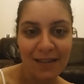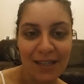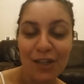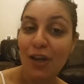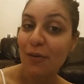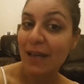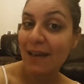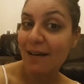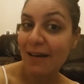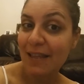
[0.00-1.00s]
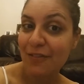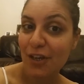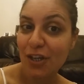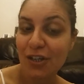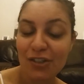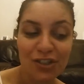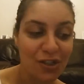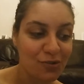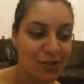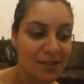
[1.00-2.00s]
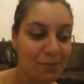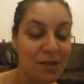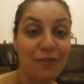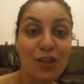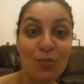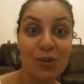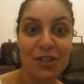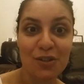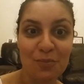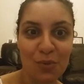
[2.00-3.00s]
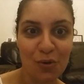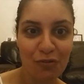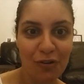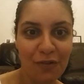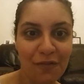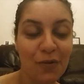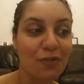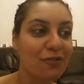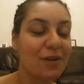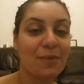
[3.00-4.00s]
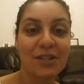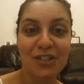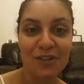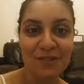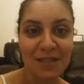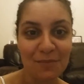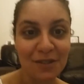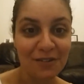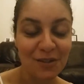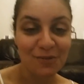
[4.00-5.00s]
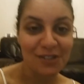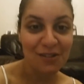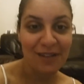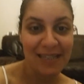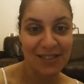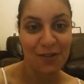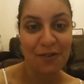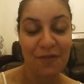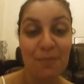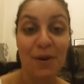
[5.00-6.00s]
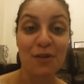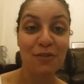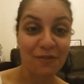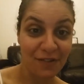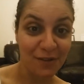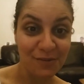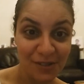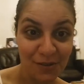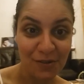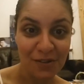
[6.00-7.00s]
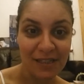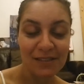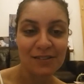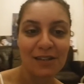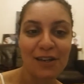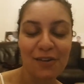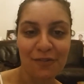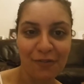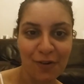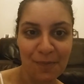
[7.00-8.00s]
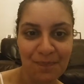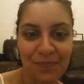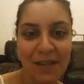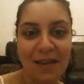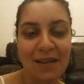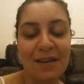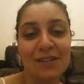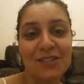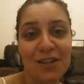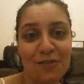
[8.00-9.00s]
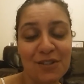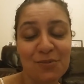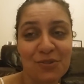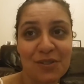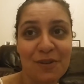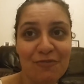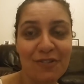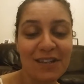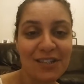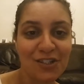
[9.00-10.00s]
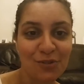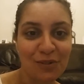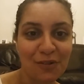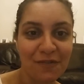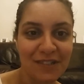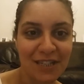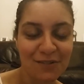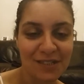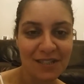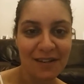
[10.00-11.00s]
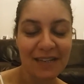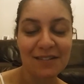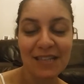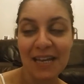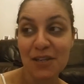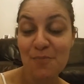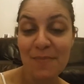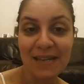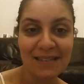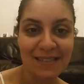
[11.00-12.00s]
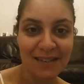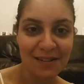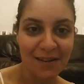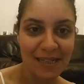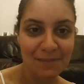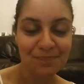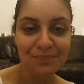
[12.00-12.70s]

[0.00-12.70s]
it either shows you something that you want to do more of, or it might show you something that you want to do less of, and both of those are good things to learn from. So this was just my really short little video tonight because I had an amazing night,